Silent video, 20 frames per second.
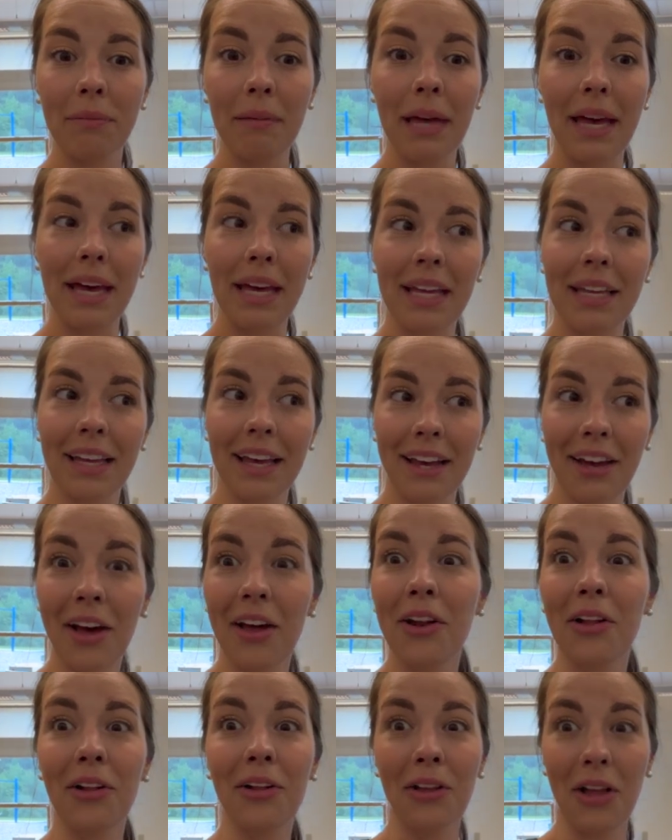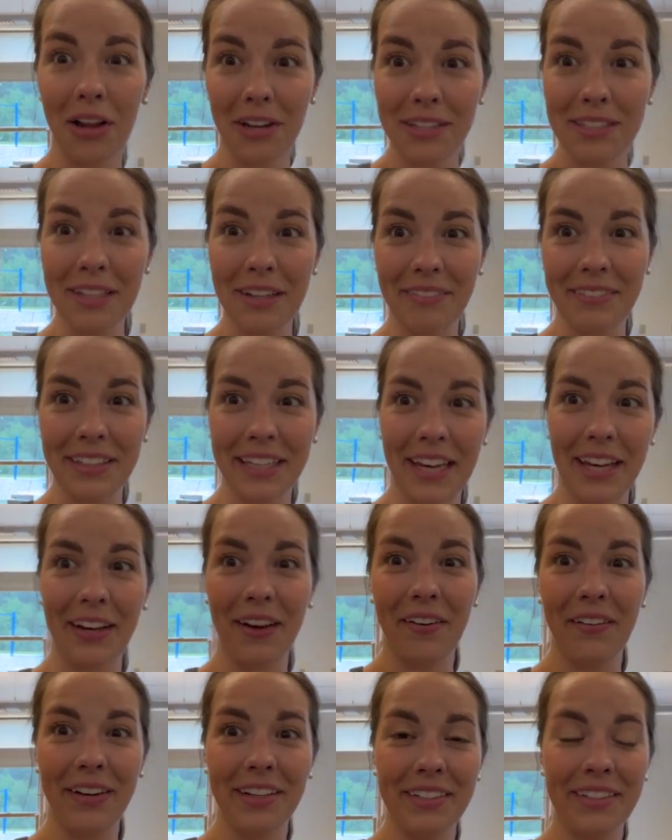and I got a lot of stuff to get
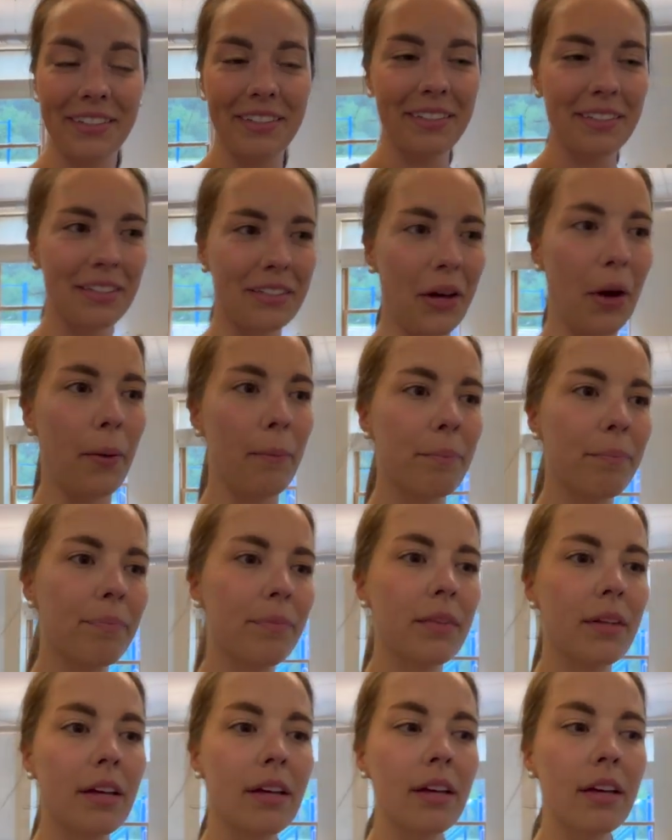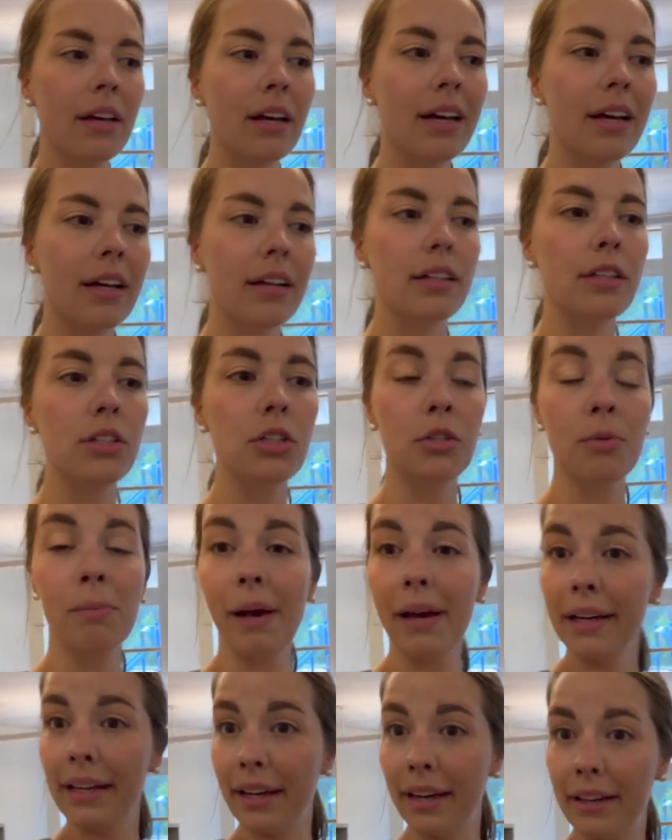going. So, tune
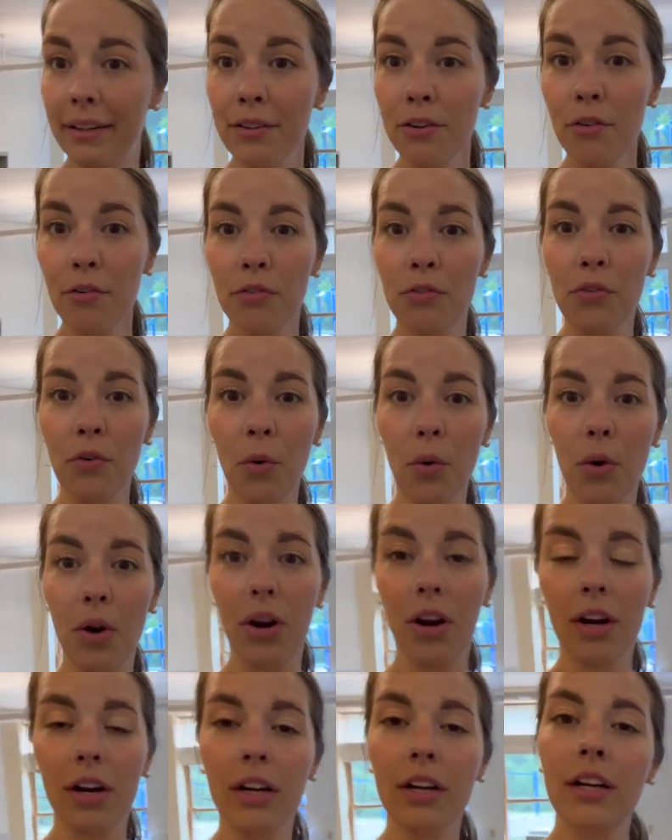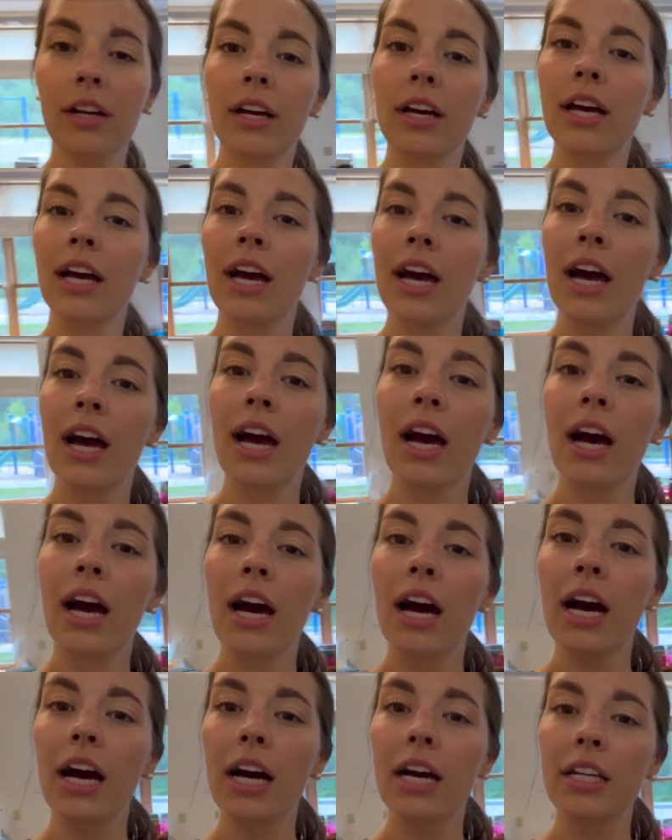back in for
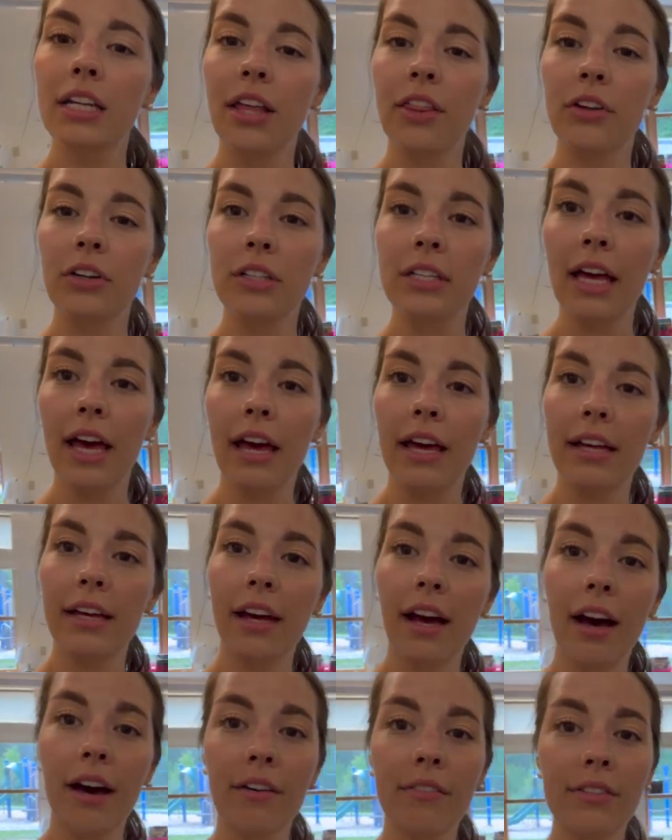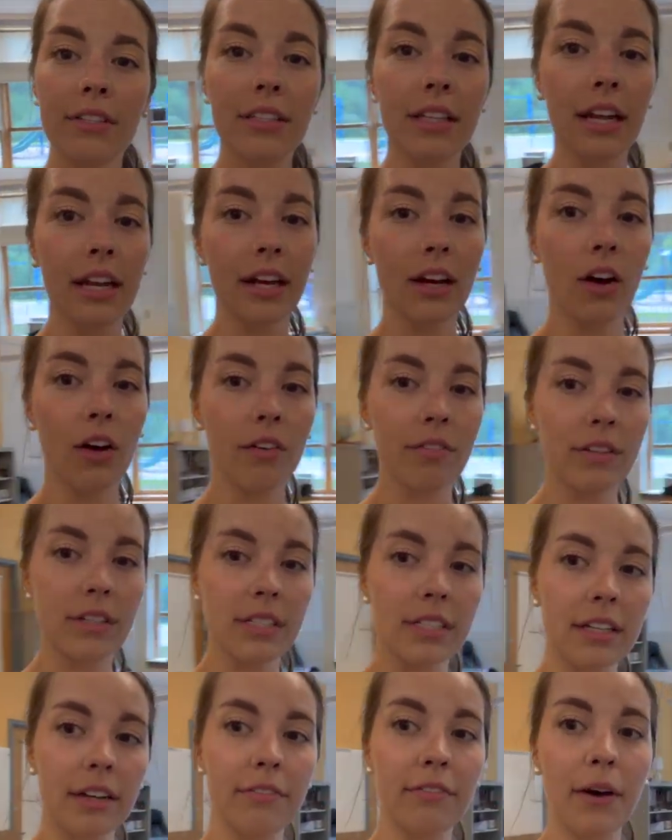another day of setting all this
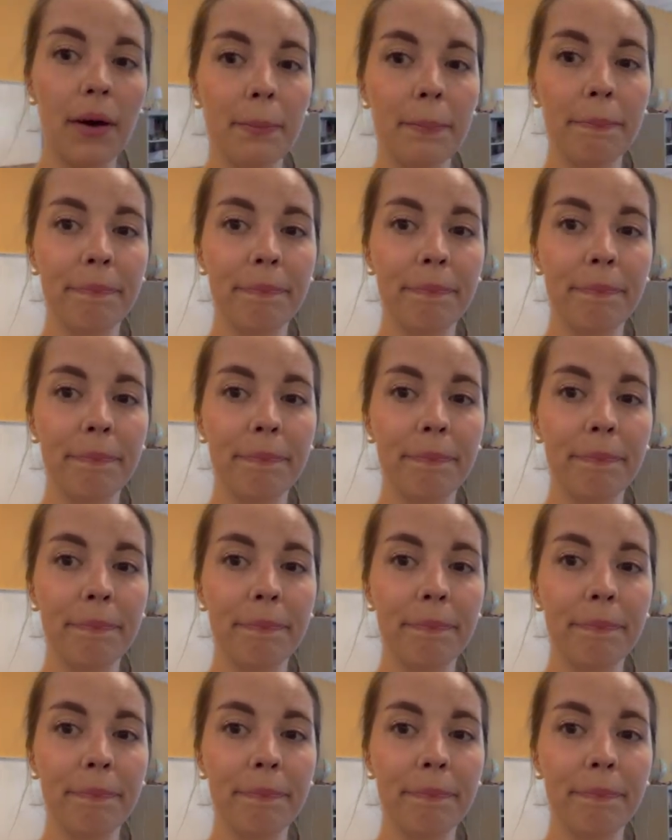stuff up.